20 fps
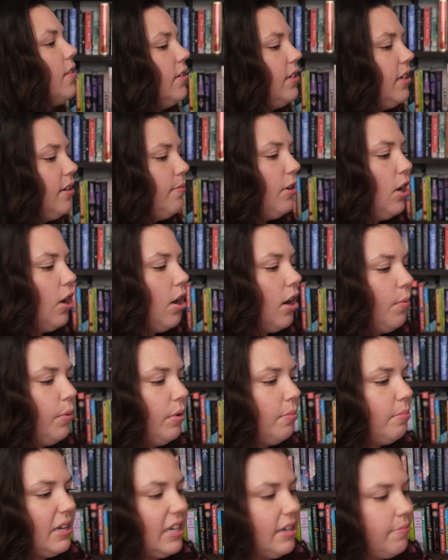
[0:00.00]
TBR
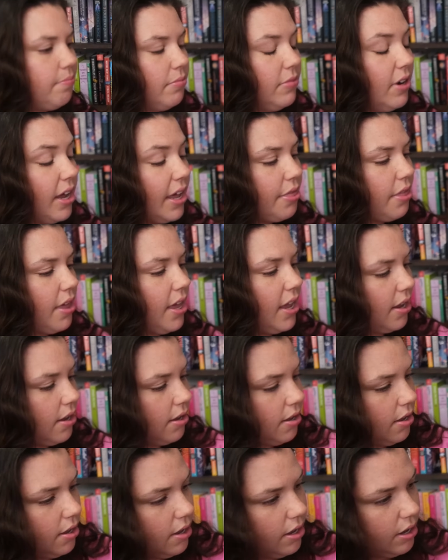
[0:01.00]
would be nothing,
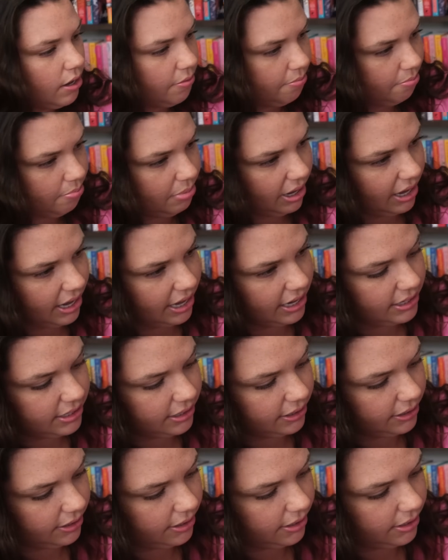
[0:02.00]
but
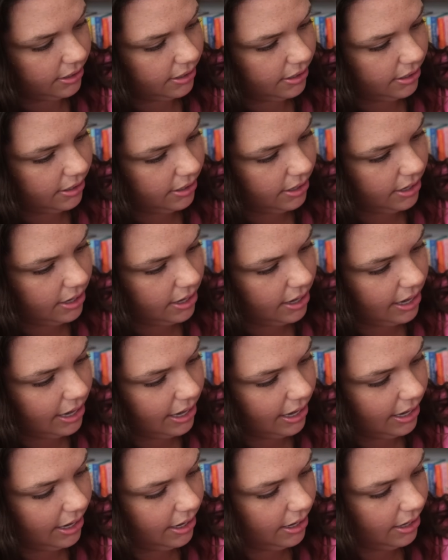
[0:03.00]

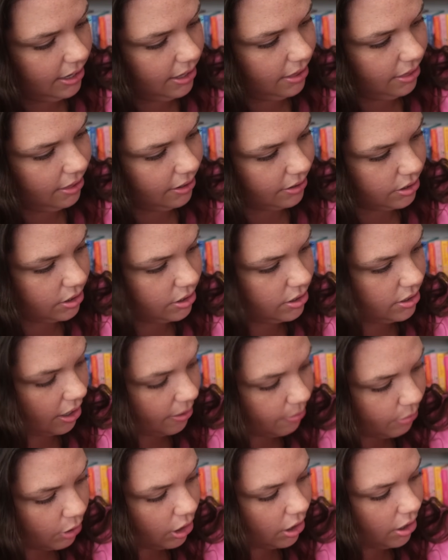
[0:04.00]
in the
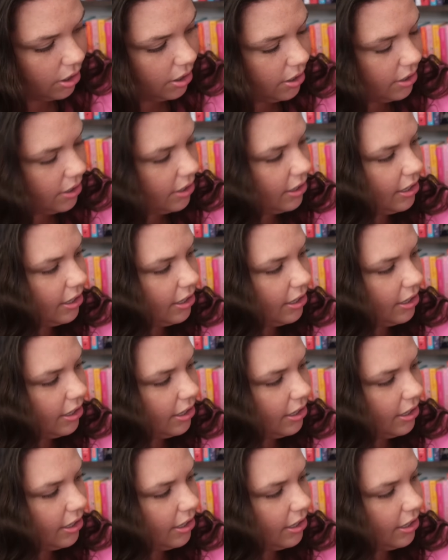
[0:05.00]
summer,